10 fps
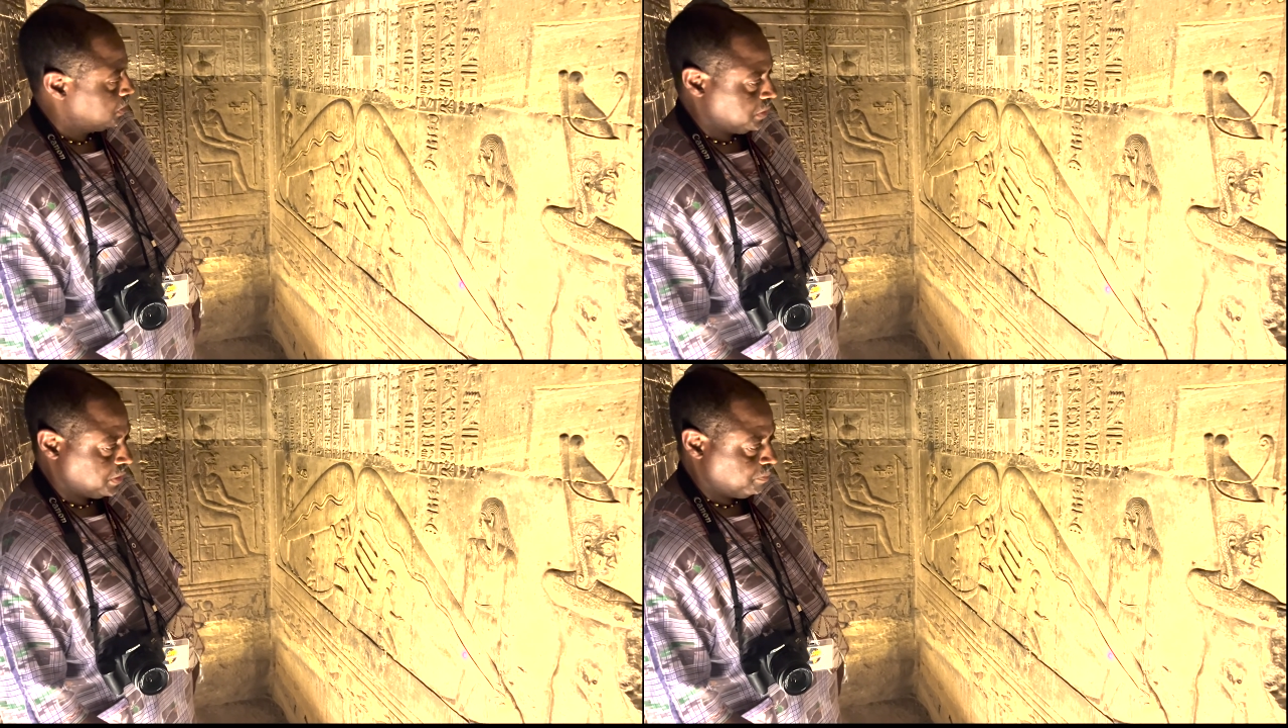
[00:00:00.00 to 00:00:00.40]

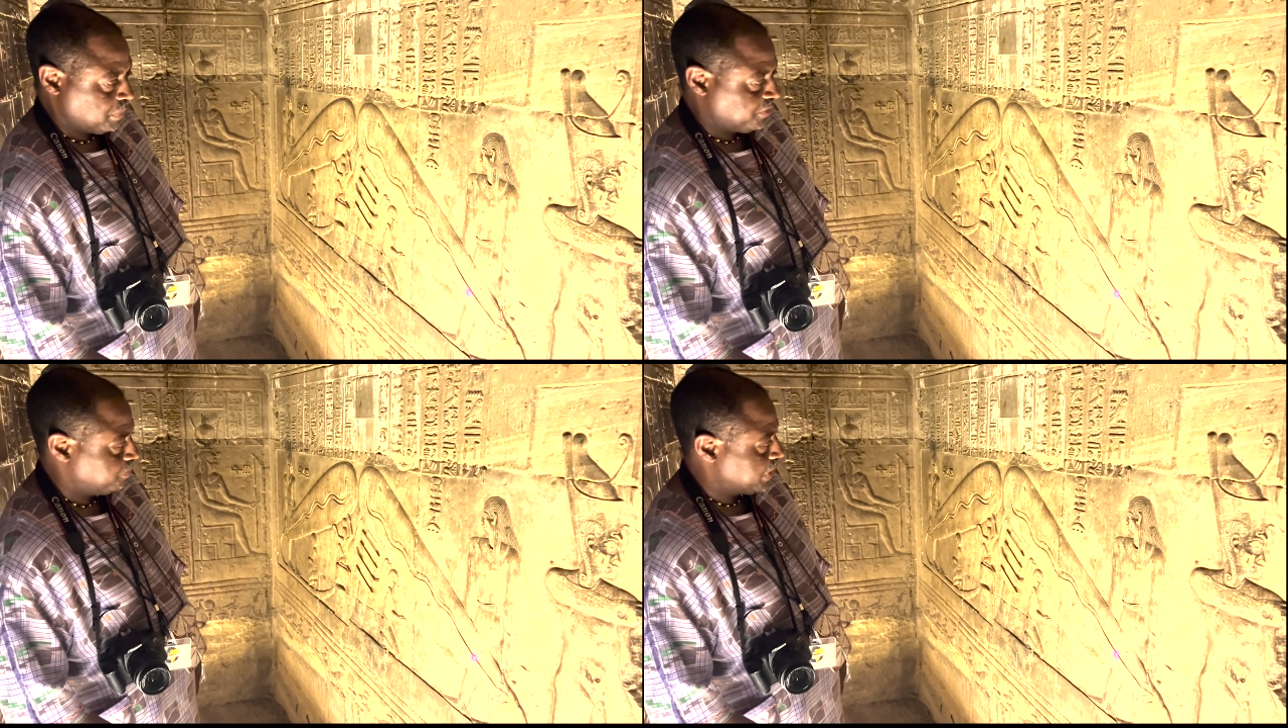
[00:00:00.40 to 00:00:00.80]
the
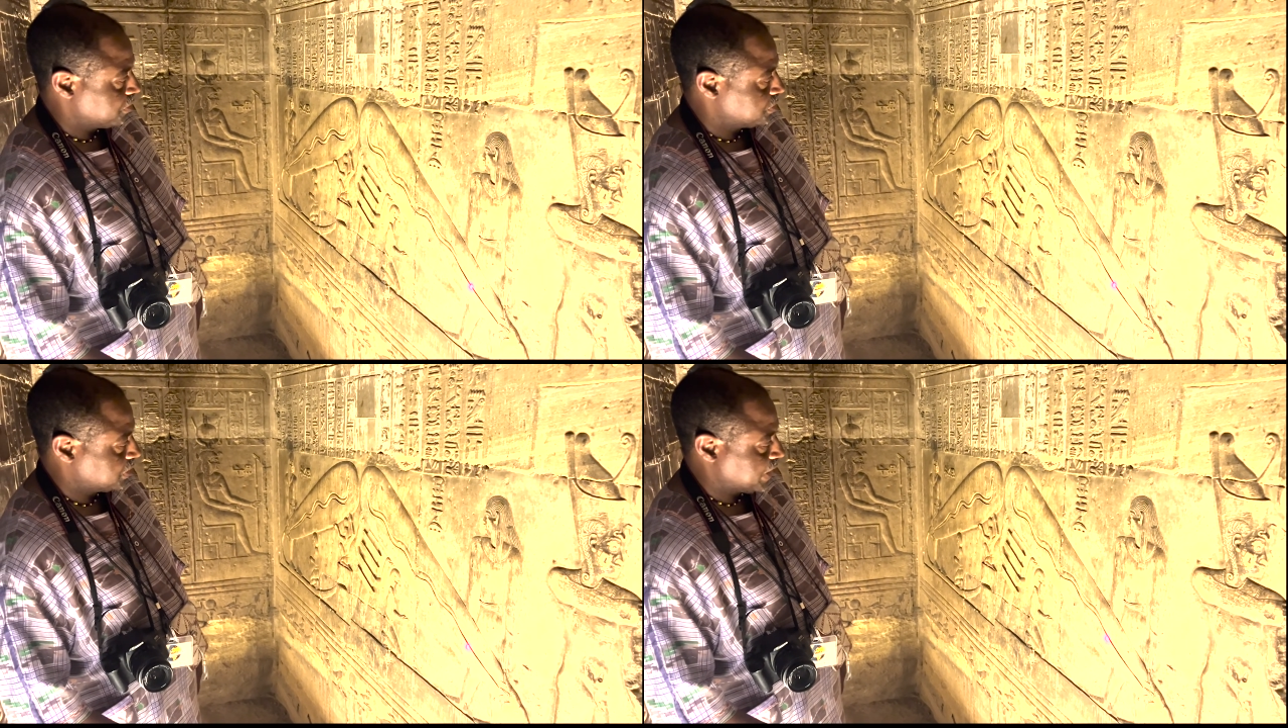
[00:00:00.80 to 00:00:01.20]
myth
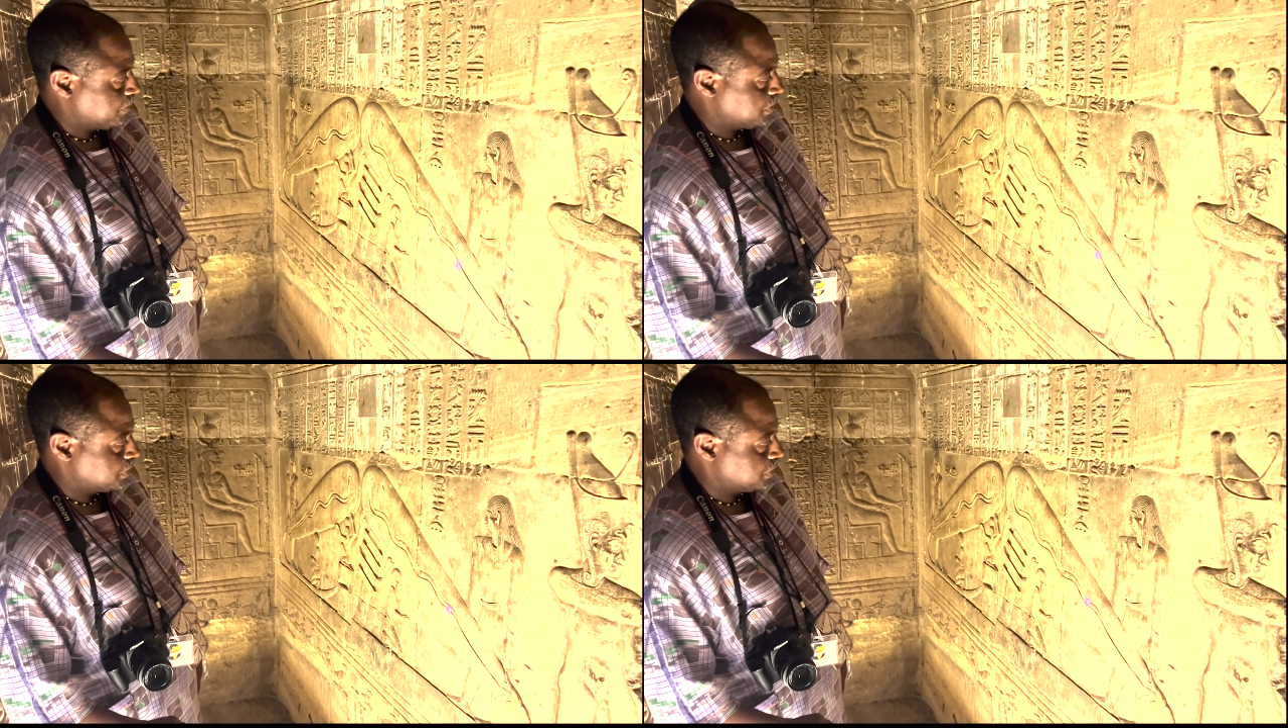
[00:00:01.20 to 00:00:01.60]
makers
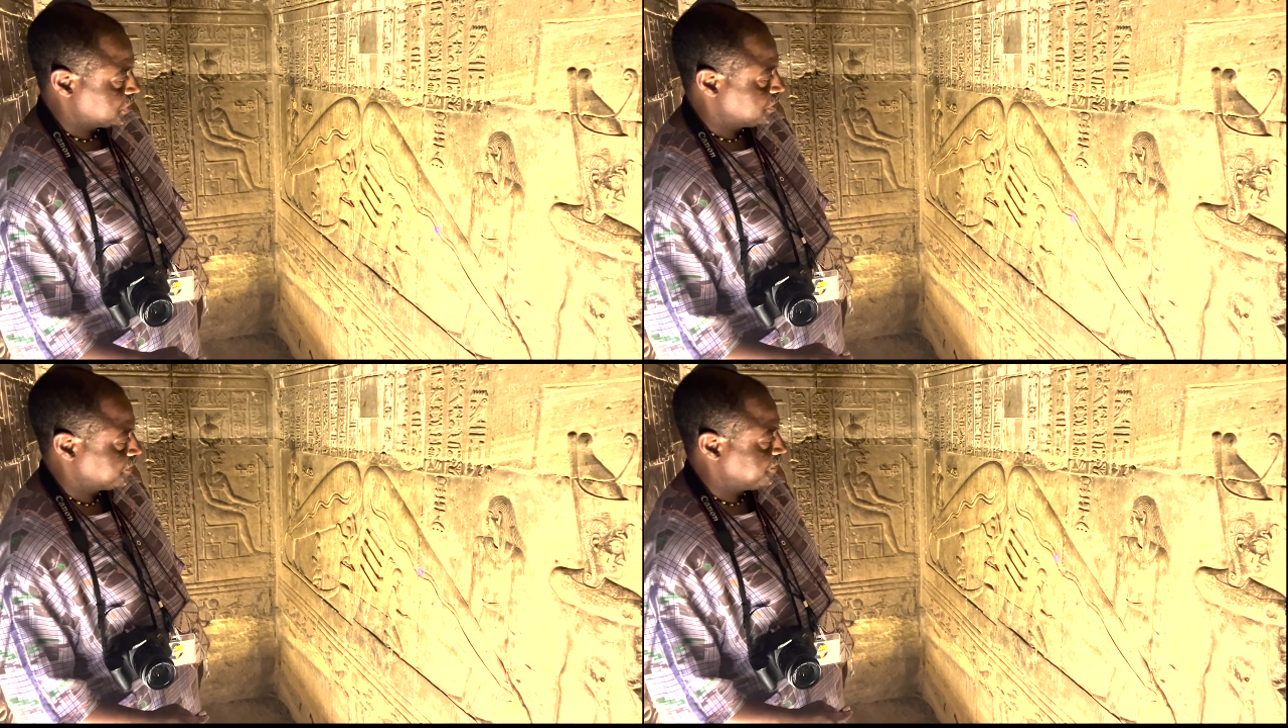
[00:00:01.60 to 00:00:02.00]
claim that
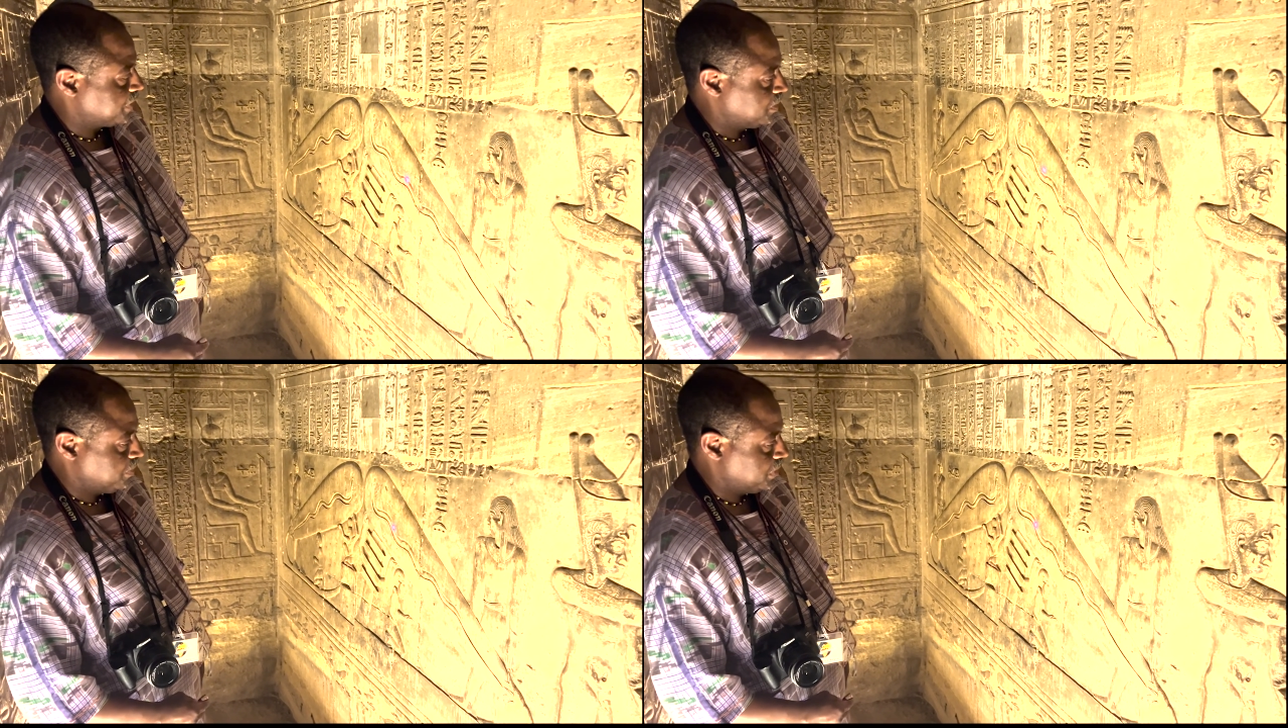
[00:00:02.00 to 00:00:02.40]
this is a
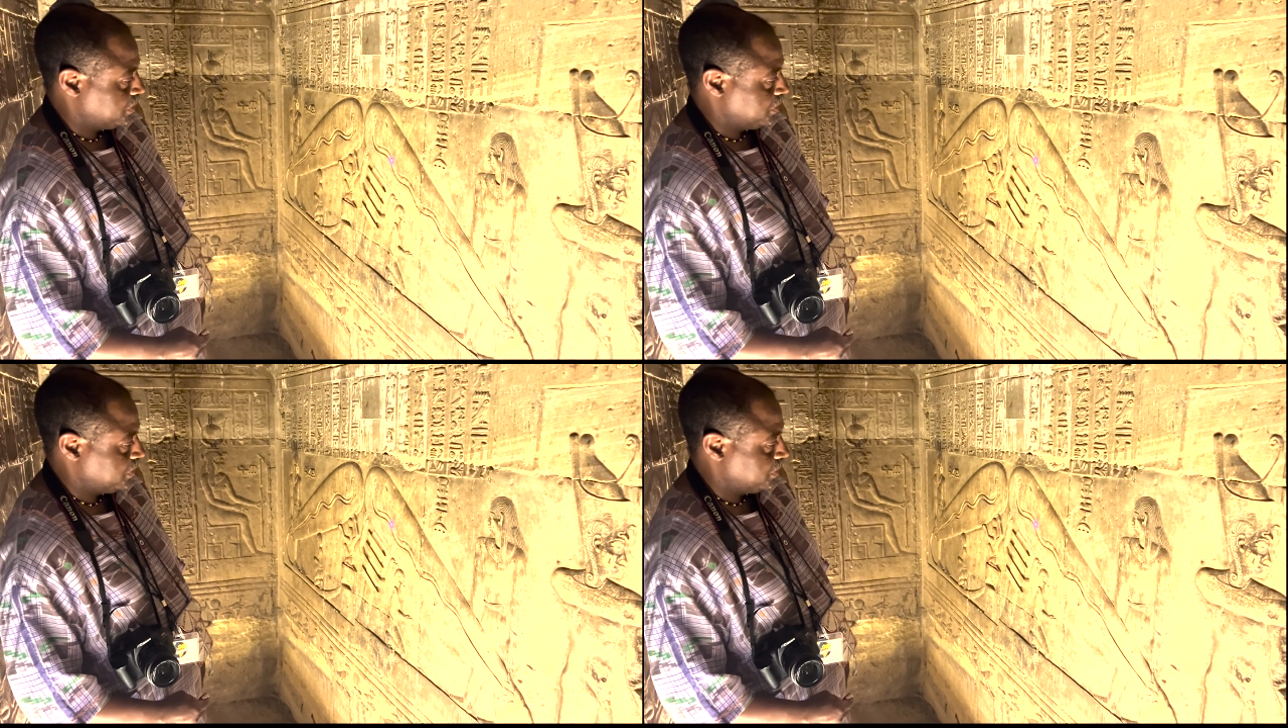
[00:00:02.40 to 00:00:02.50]
filament.